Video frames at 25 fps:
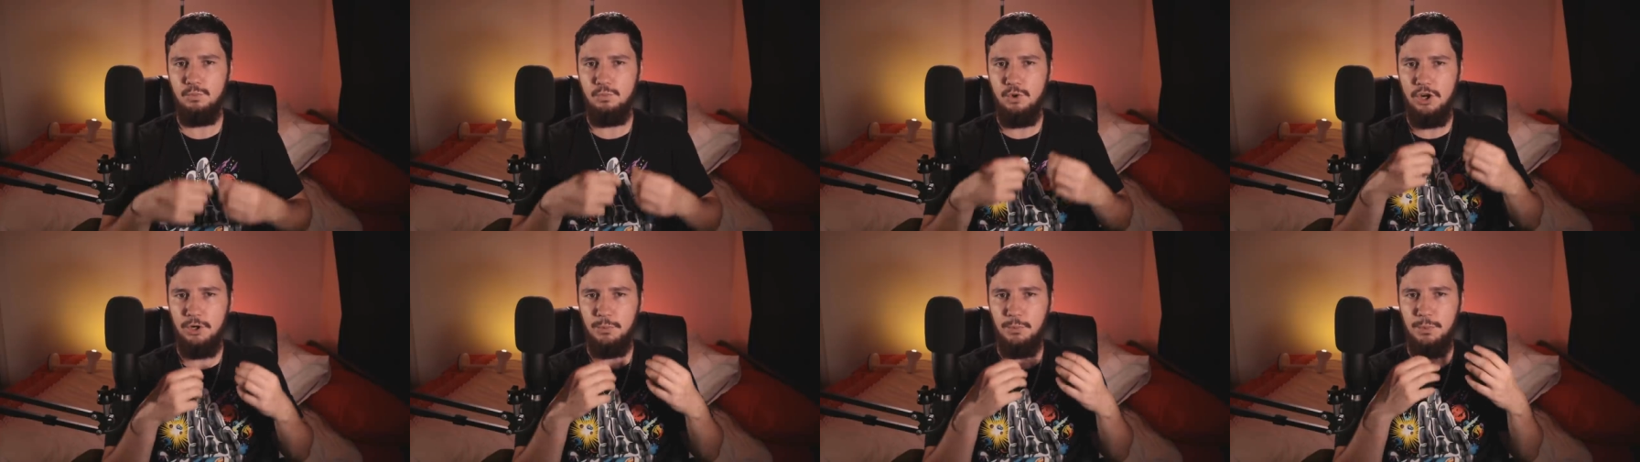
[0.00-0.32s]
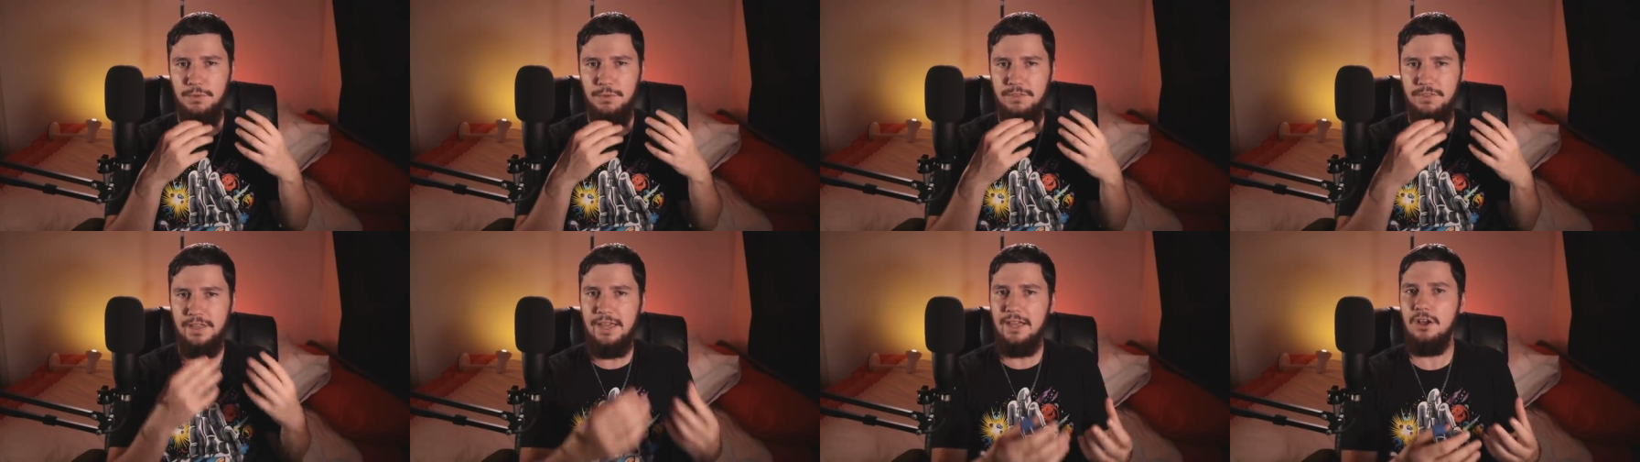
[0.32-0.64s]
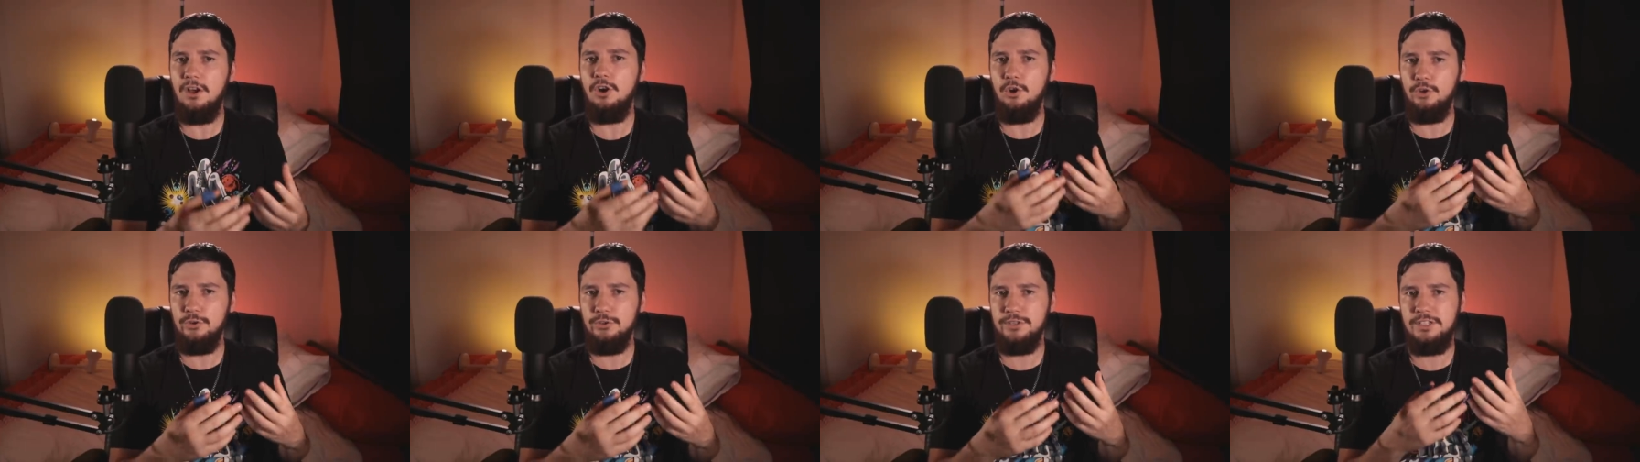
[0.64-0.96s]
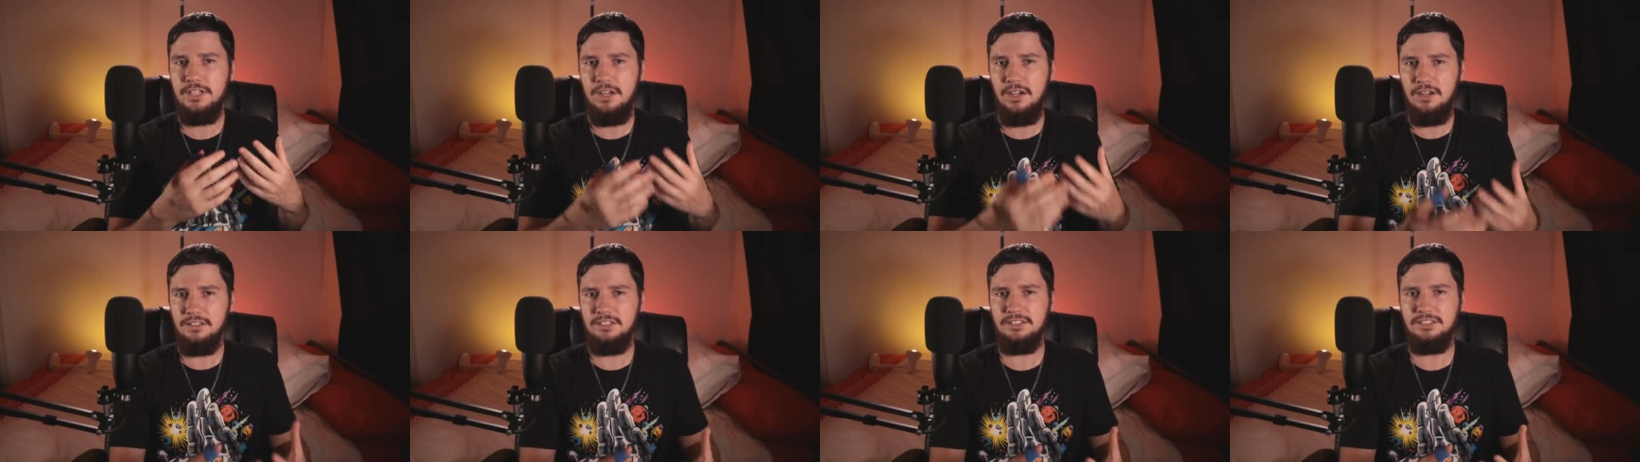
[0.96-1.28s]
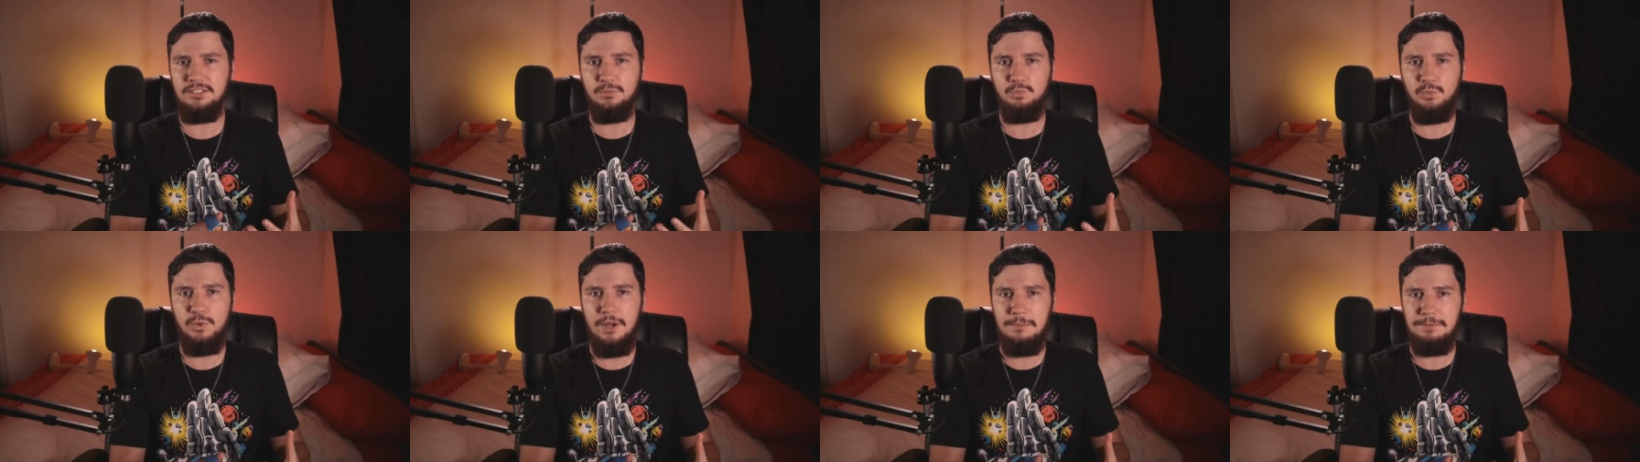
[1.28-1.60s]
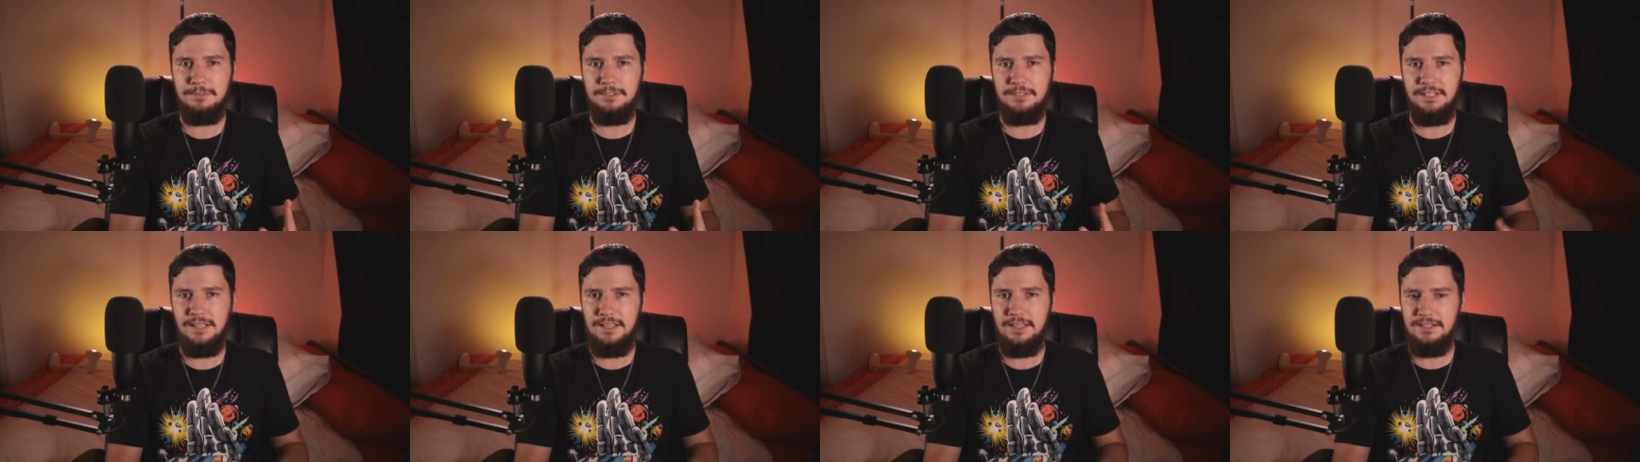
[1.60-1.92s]
work with their own custom web
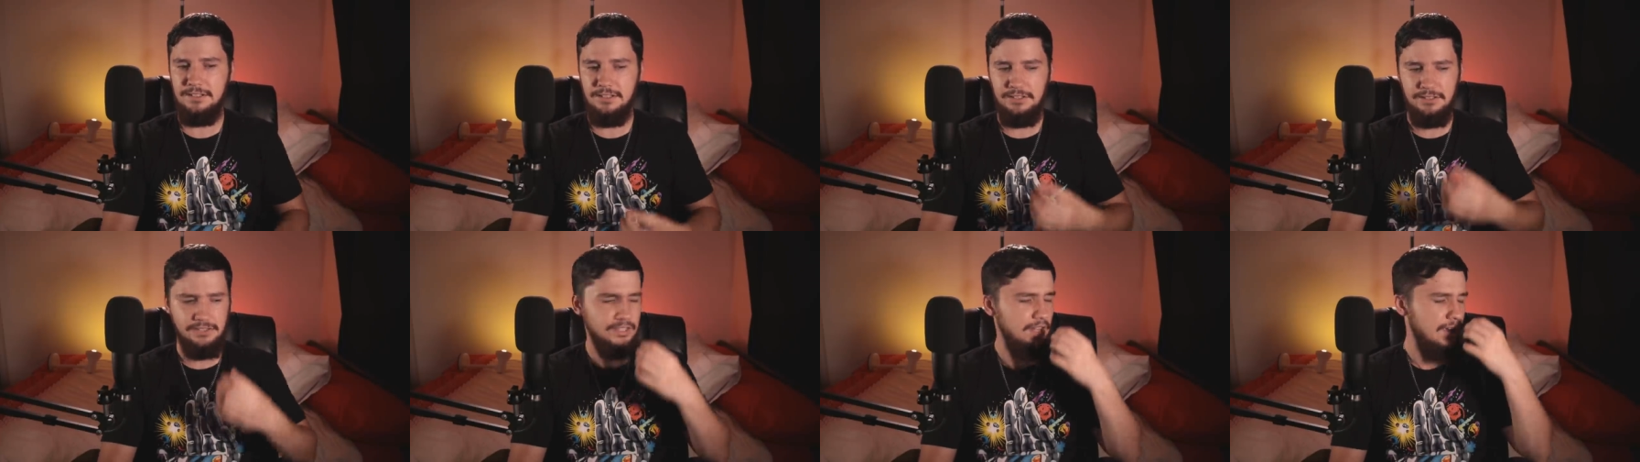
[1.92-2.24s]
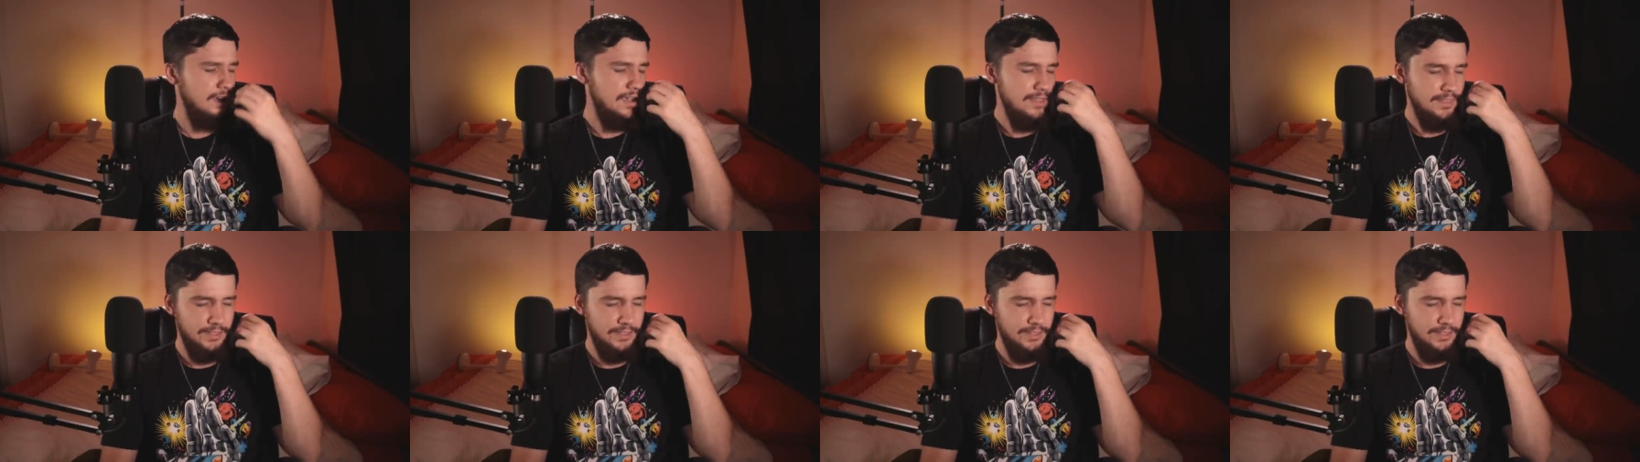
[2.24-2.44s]
standards